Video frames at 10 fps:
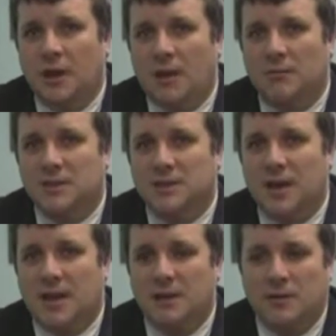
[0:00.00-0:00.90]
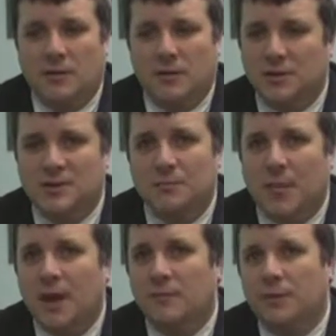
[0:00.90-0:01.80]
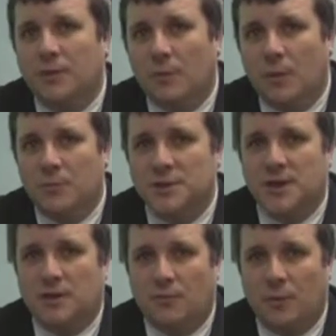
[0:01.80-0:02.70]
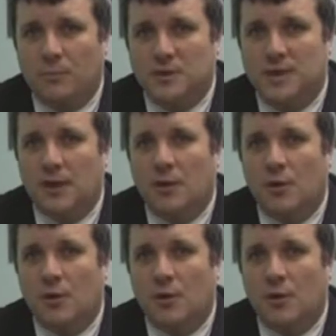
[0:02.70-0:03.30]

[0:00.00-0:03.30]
And we said, you know, it doesn't matter that they're 1% of 1%.